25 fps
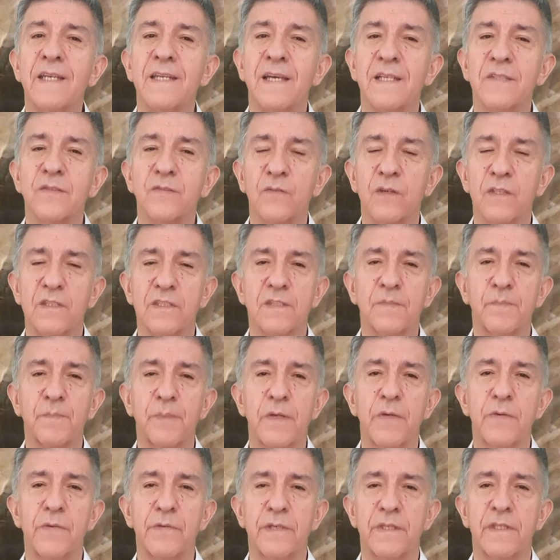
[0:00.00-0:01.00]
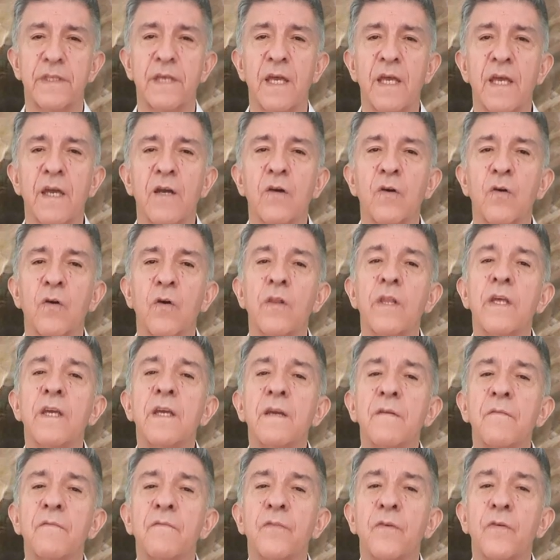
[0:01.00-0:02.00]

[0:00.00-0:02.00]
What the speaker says: as one spirit, calling